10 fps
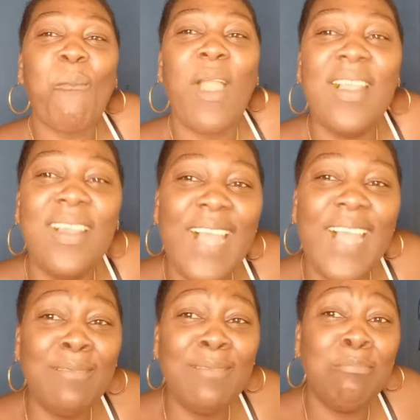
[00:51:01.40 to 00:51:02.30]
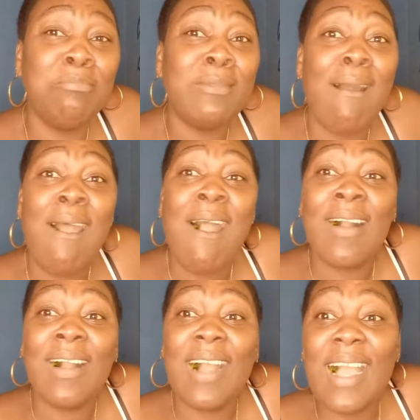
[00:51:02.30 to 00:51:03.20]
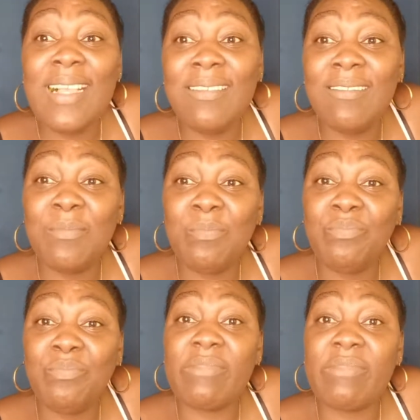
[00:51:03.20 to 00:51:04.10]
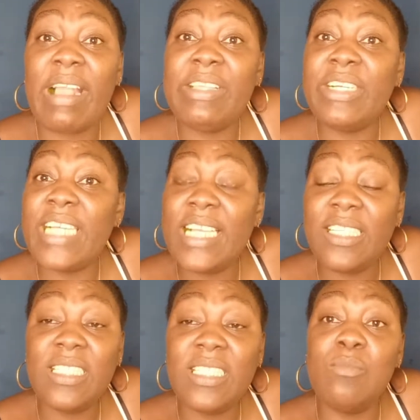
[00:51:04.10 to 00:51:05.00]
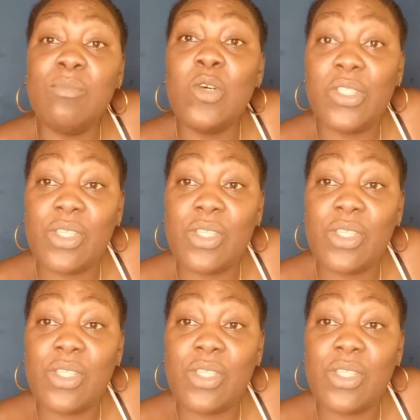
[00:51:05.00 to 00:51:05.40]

Alright? Guys, it's a nice, you know, but